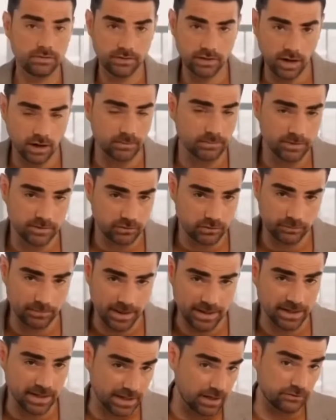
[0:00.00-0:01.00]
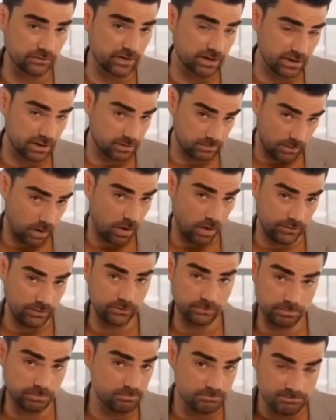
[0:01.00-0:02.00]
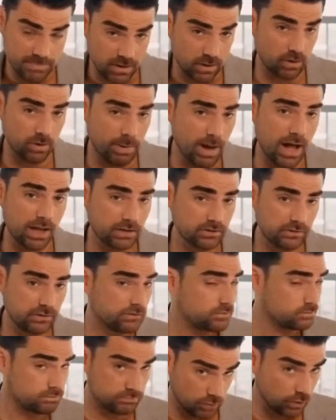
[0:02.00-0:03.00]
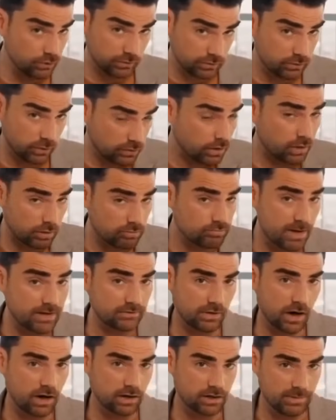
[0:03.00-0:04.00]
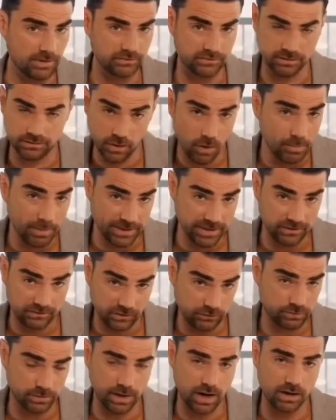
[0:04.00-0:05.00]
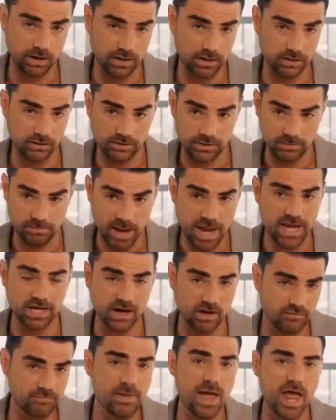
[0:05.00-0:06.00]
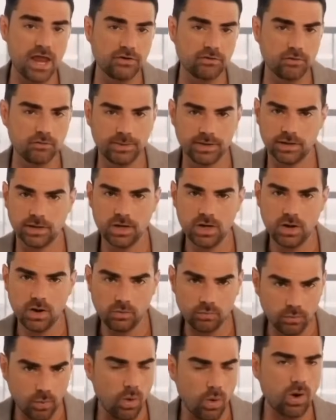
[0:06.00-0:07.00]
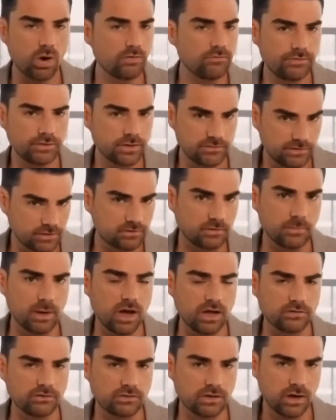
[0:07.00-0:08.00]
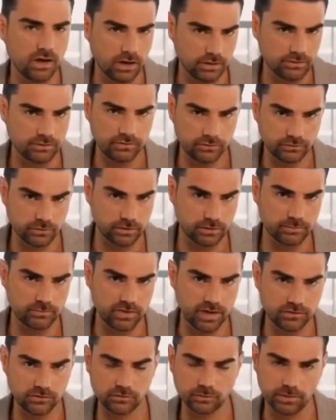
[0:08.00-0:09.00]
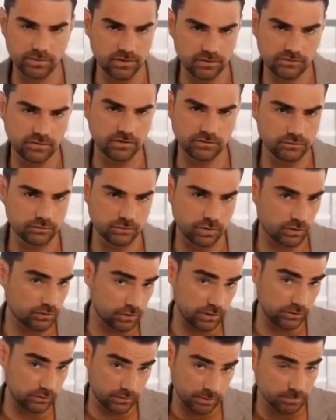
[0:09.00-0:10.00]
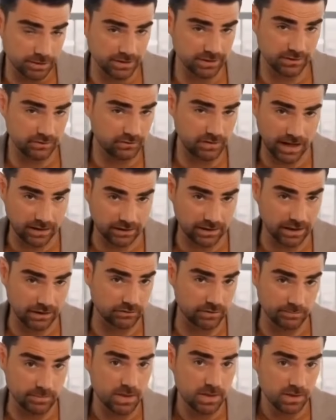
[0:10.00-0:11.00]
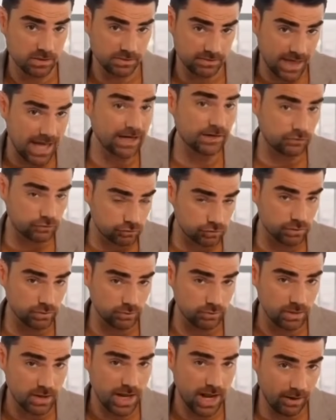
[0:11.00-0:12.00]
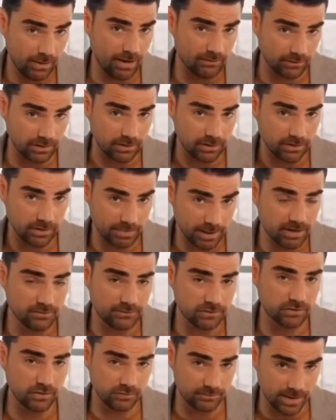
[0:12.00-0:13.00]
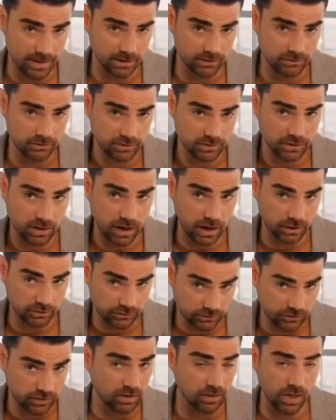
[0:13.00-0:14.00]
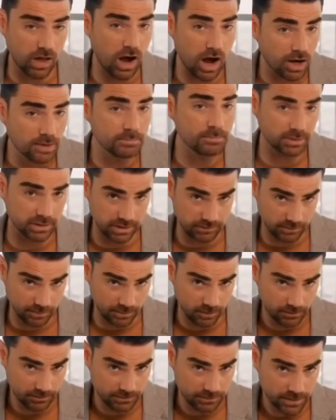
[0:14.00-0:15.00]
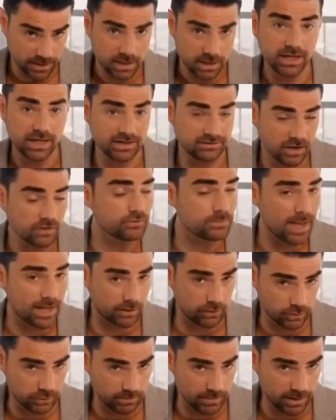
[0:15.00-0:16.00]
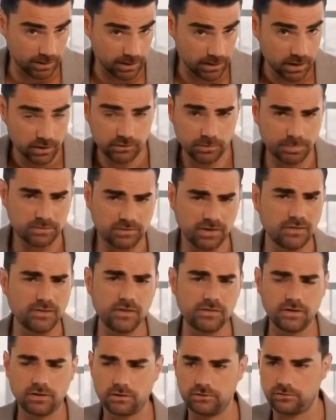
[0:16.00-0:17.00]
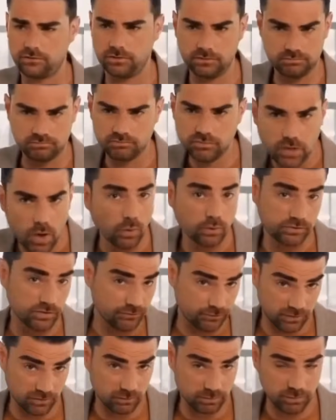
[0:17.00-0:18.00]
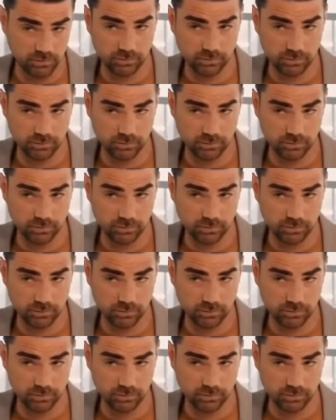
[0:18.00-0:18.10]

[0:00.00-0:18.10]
the argument that she's making against it, all these marital policies, those are, those are correct arguments. And nobody is disregarding the pain of men who have been wrongfully victimized under these circumstances where the incentive structure is completely stacked against them. That is true. However, the benefits of marriage are still unbelievable. It does matter who you marry. To pretend that there is no difference